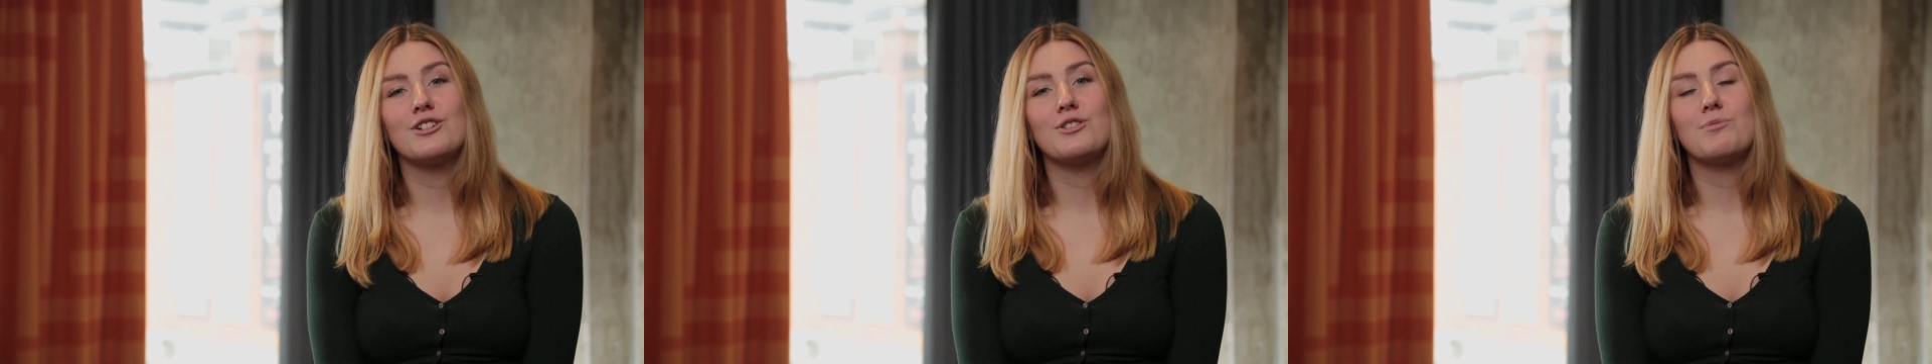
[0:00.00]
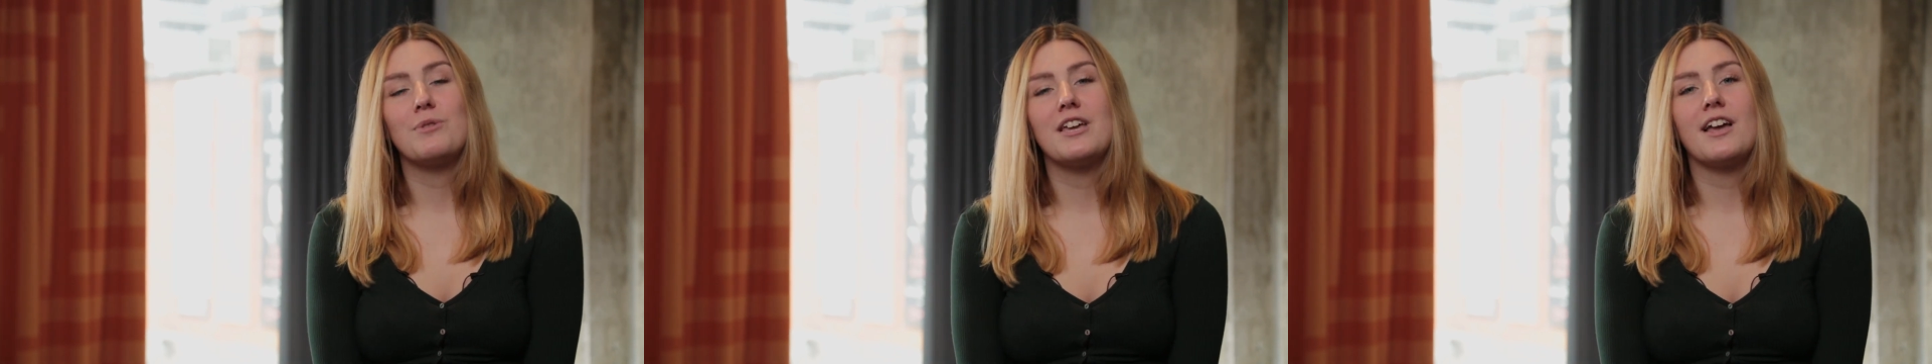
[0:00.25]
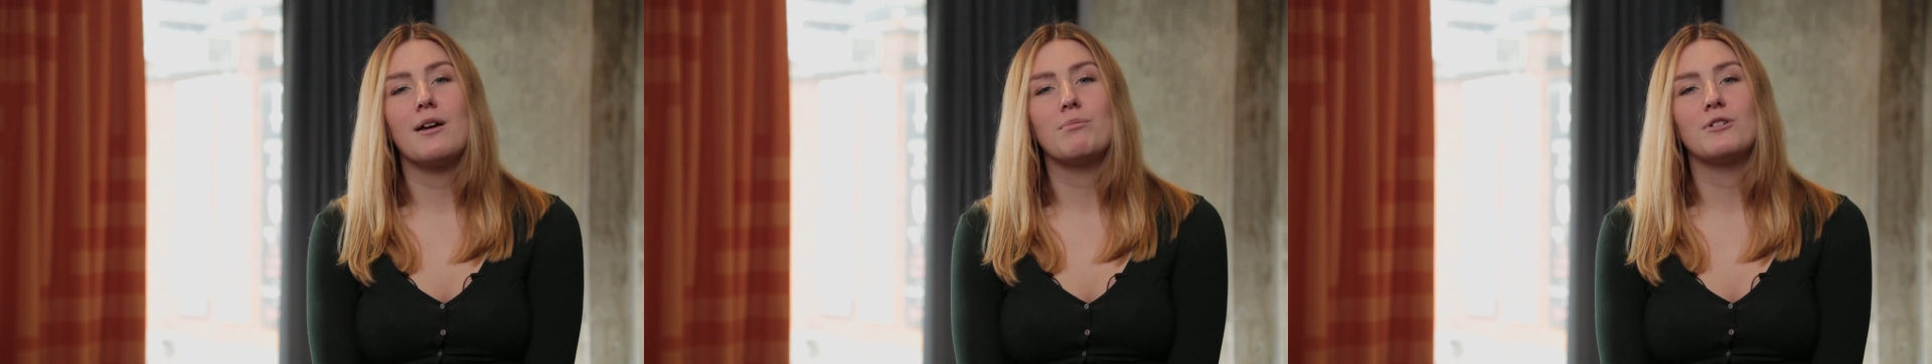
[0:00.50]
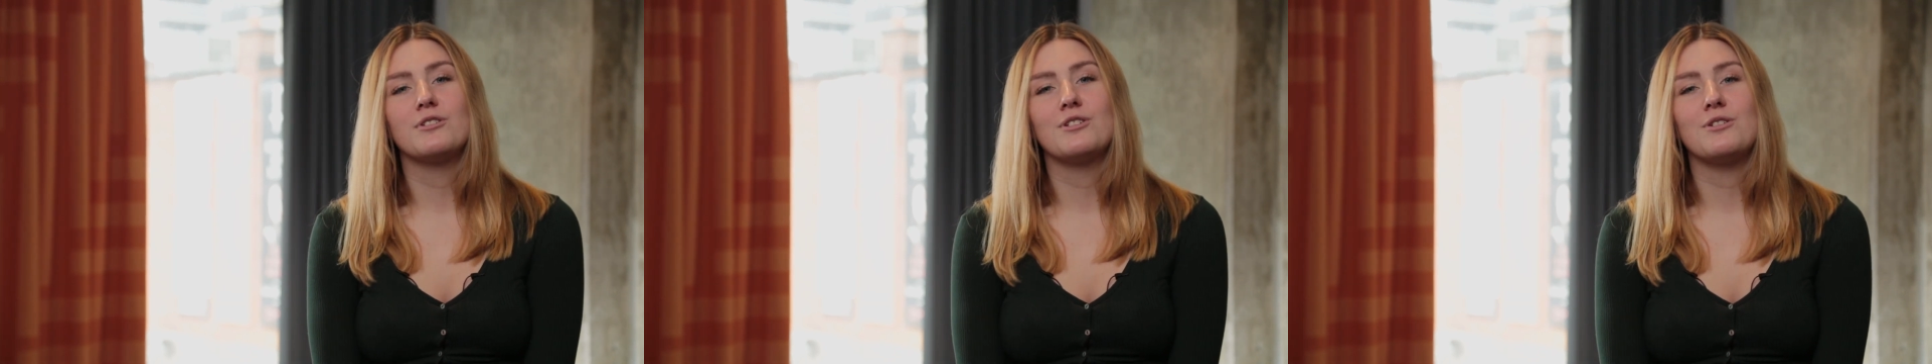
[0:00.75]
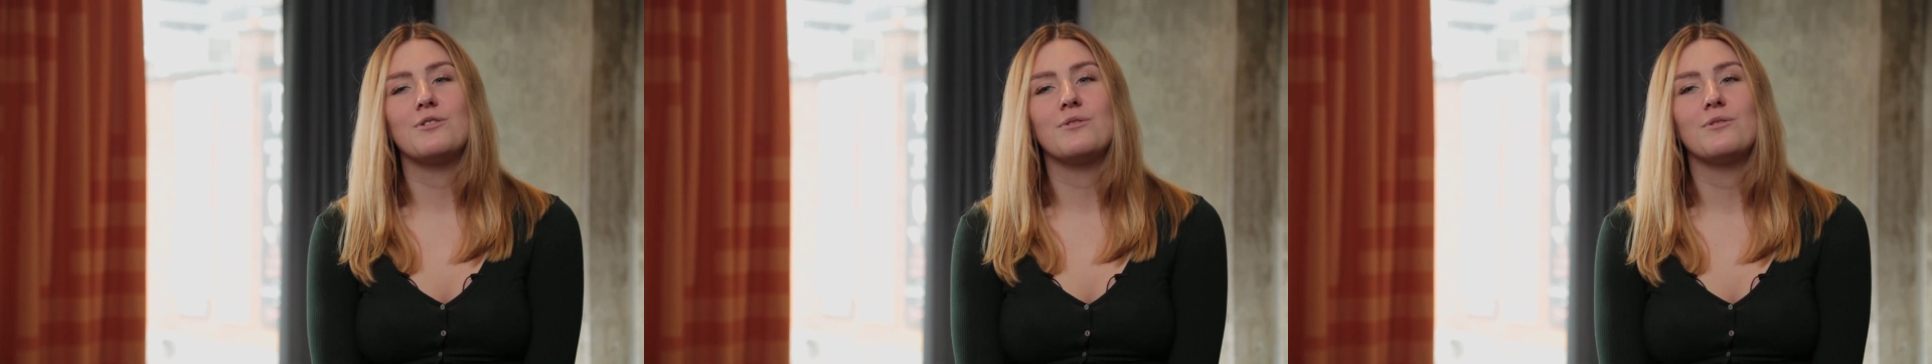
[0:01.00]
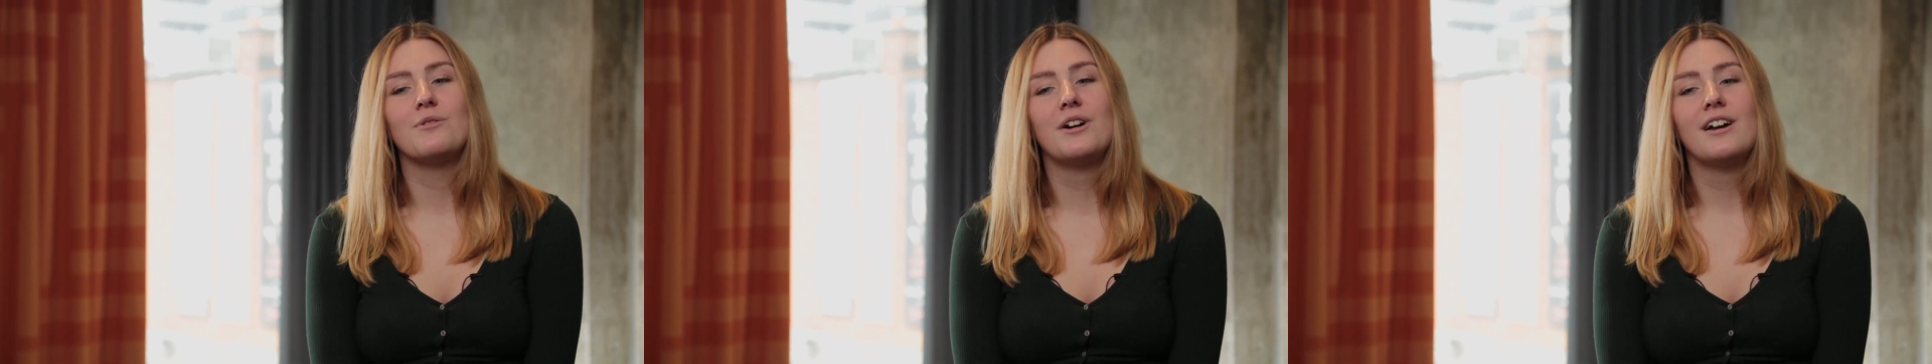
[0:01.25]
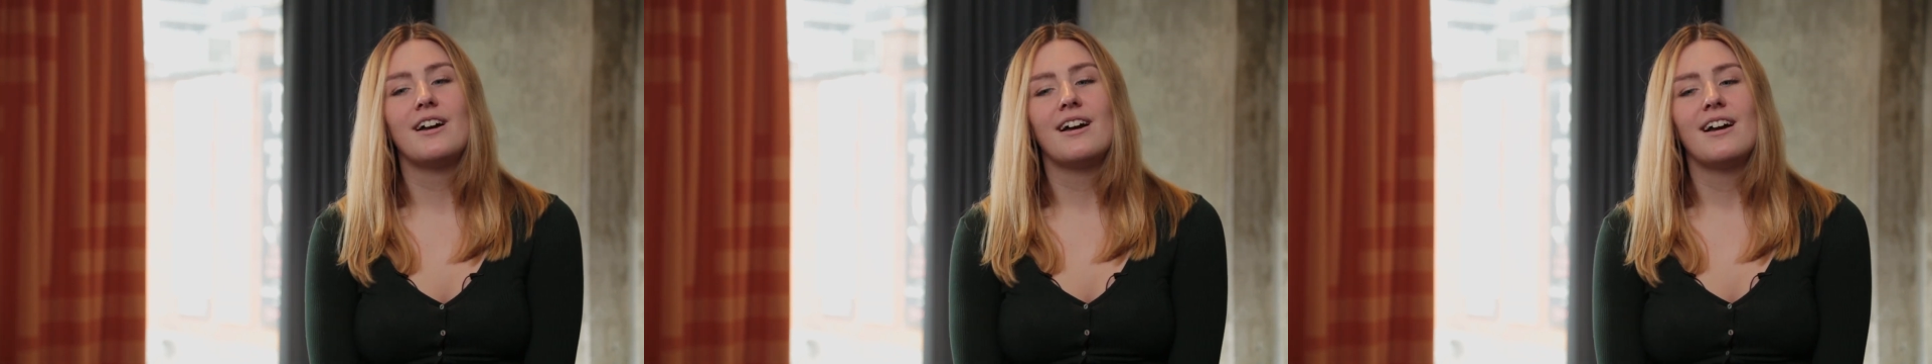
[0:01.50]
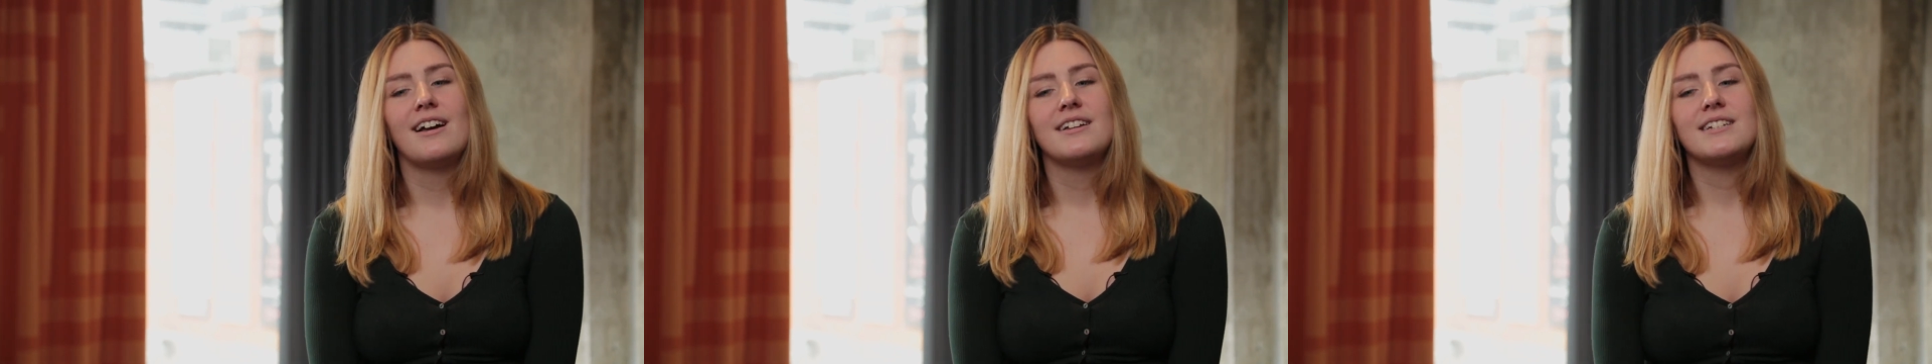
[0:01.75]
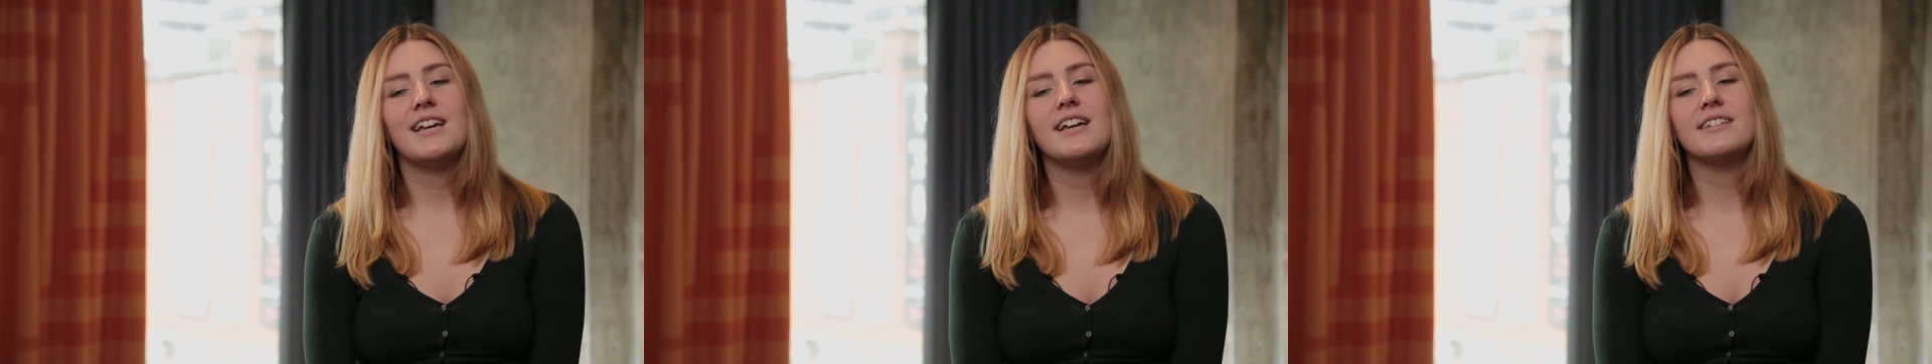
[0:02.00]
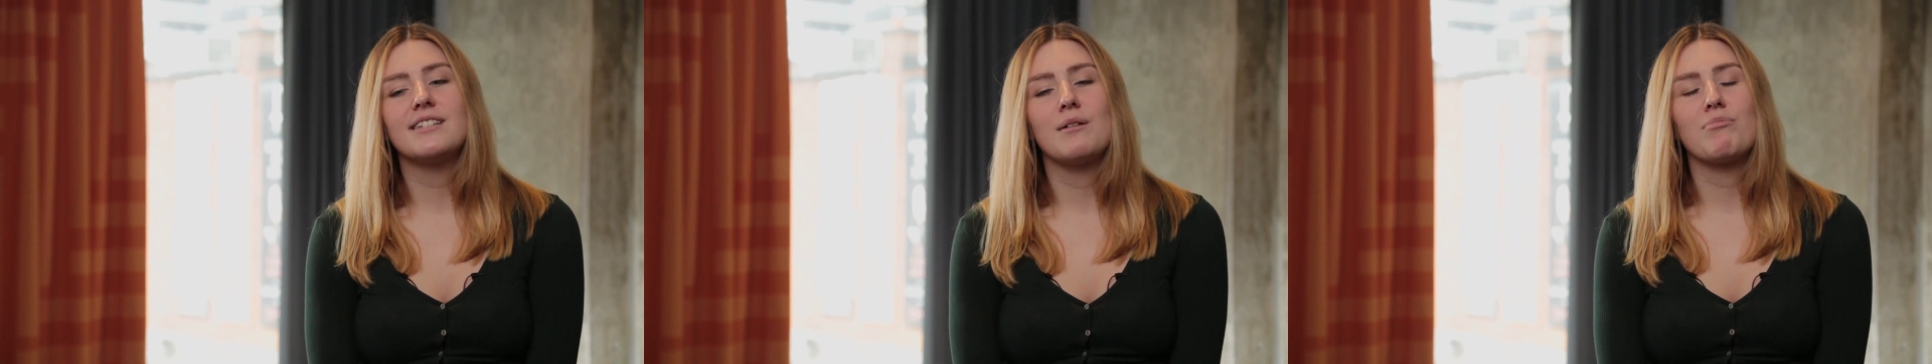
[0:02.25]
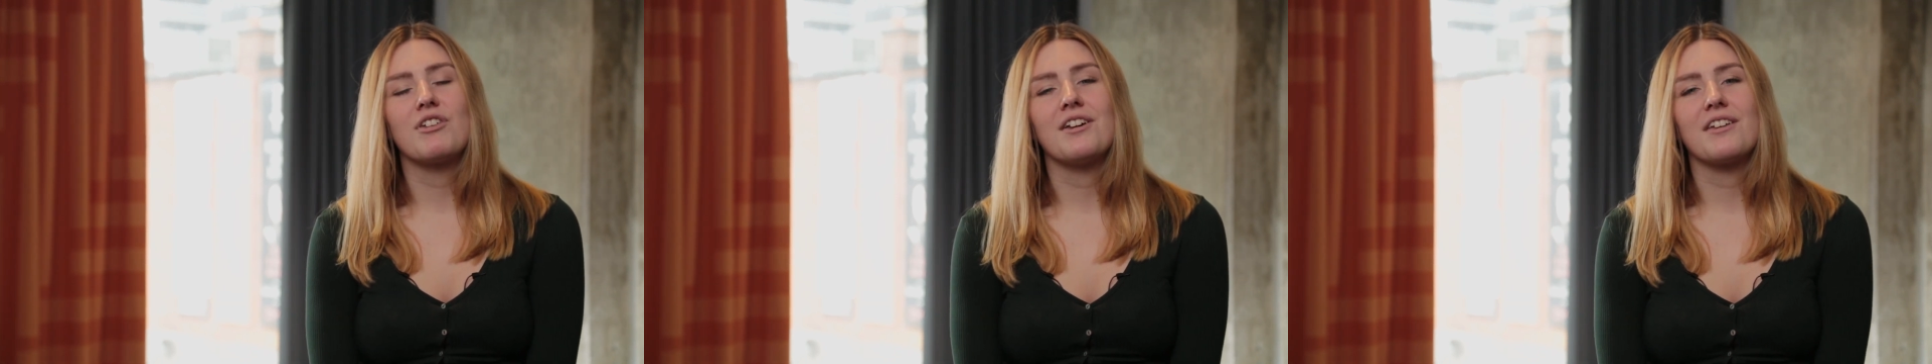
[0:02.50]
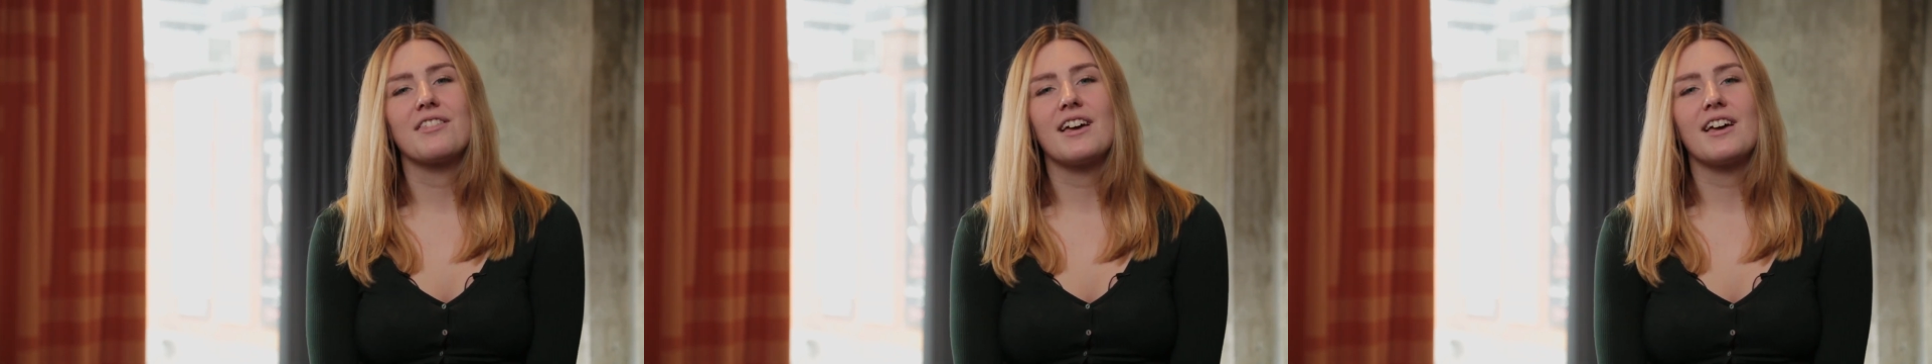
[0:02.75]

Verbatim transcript: just being able to take something